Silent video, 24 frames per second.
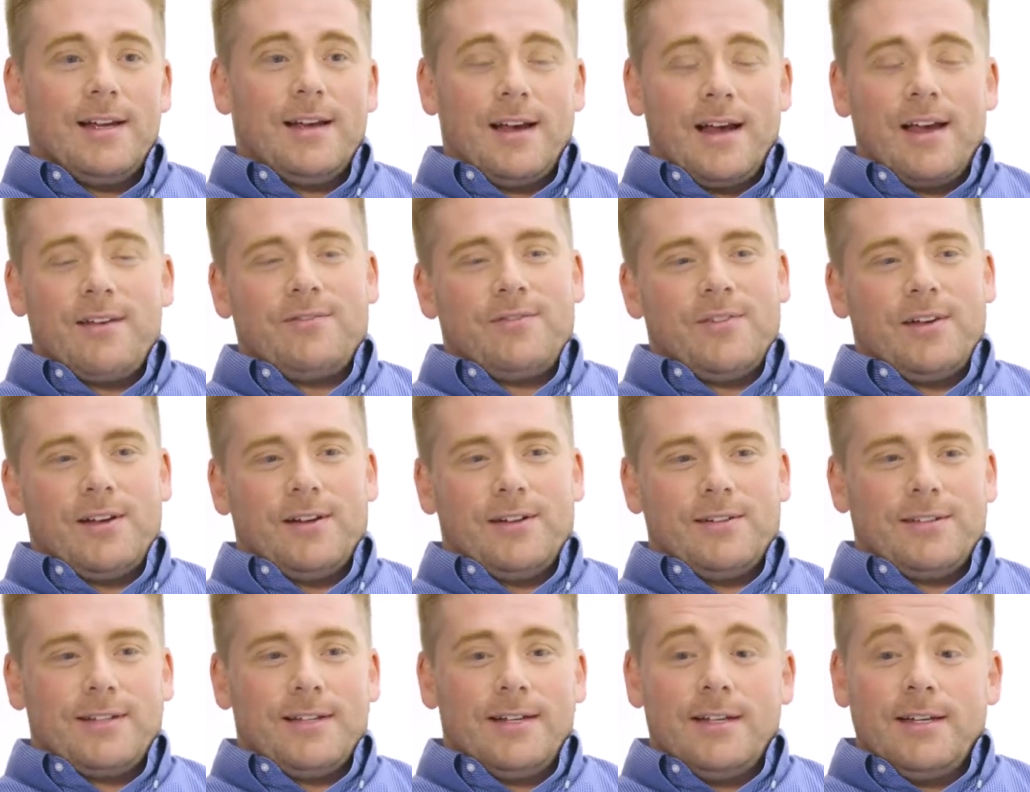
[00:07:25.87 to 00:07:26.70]
I
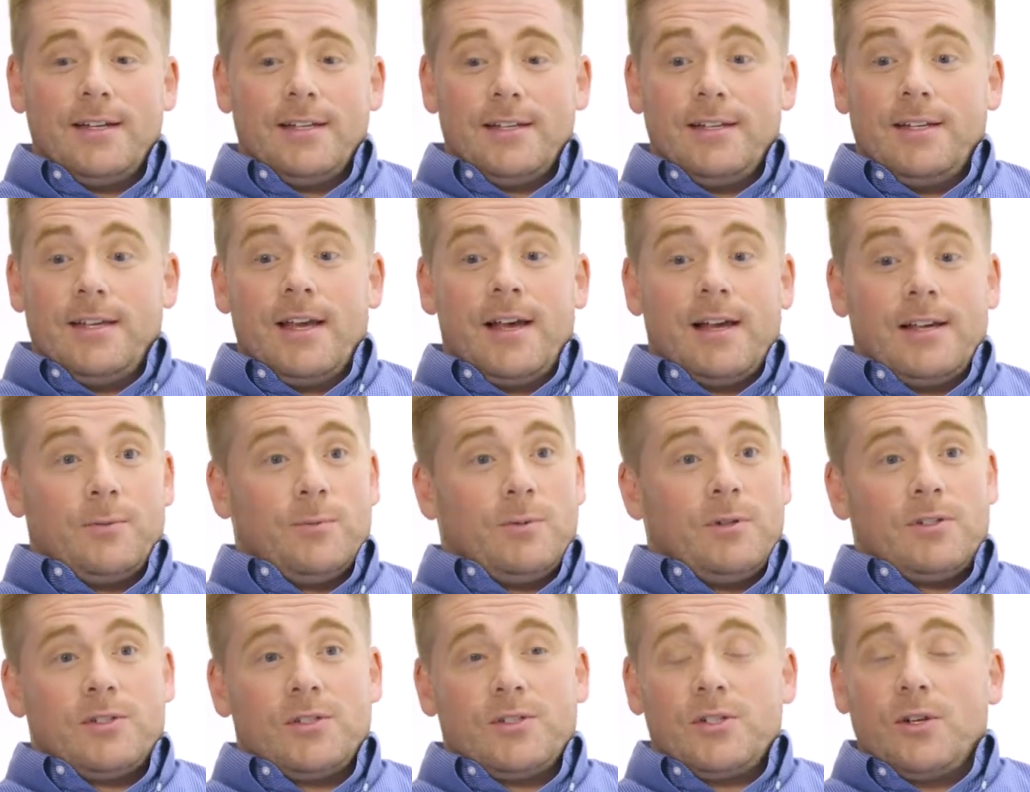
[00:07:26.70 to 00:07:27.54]
failed. Yeah,
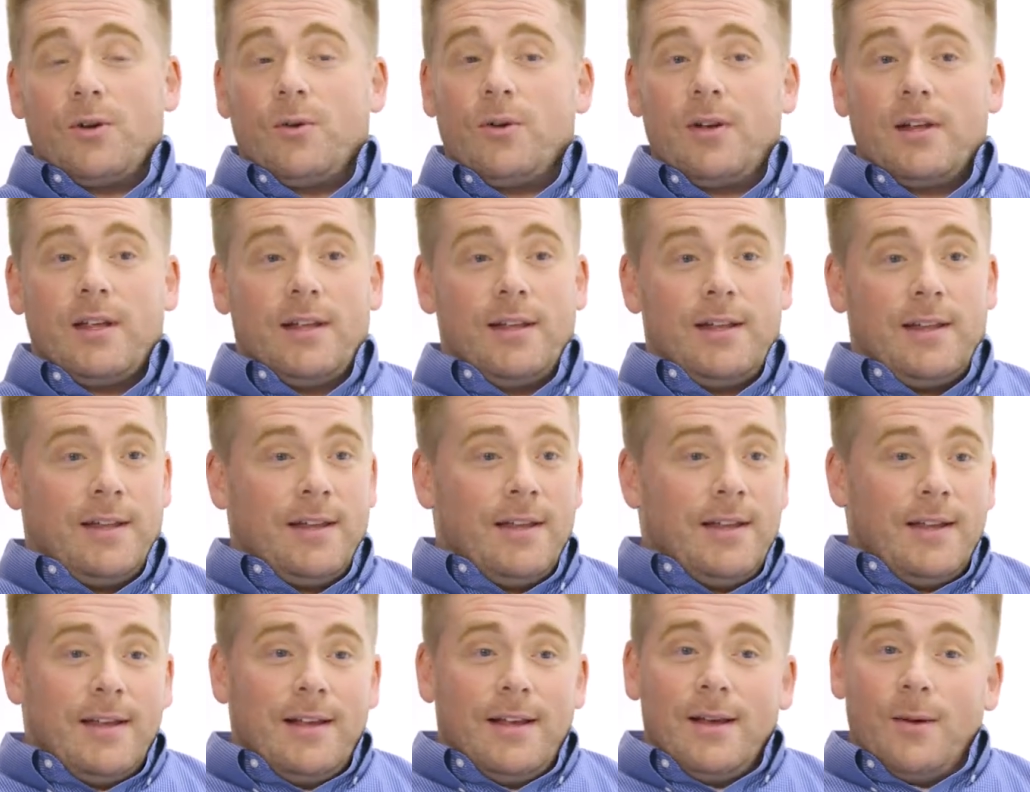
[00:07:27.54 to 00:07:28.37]
well, so did
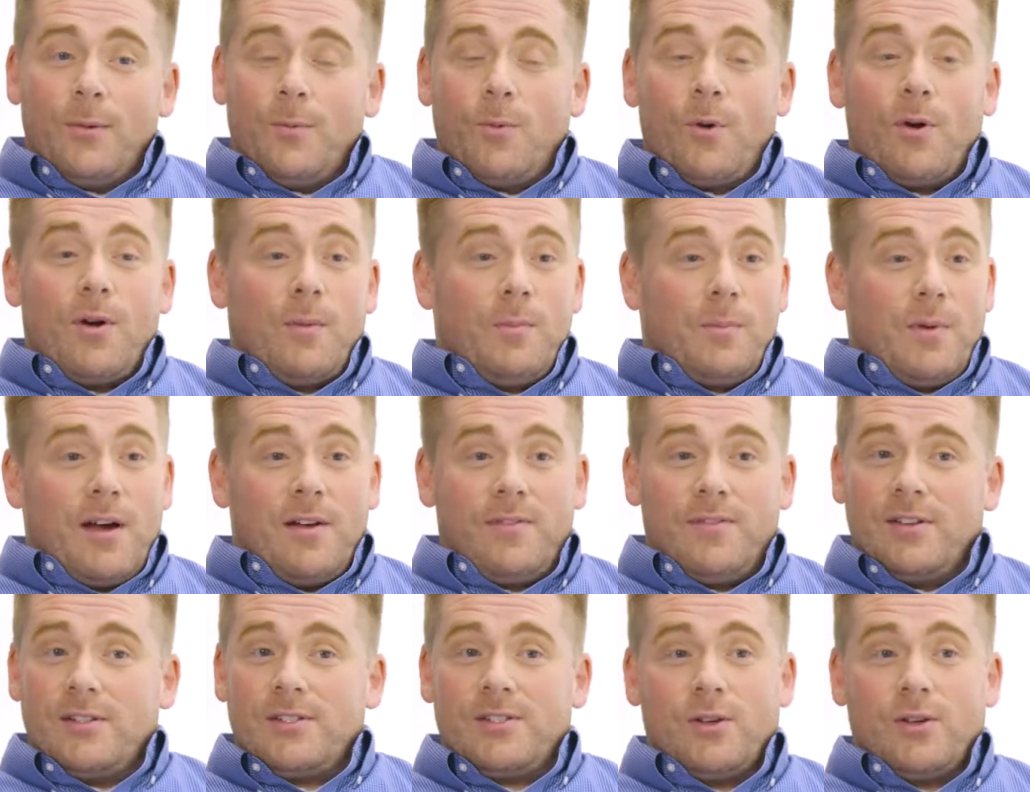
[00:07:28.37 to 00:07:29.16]
Warren Buffett.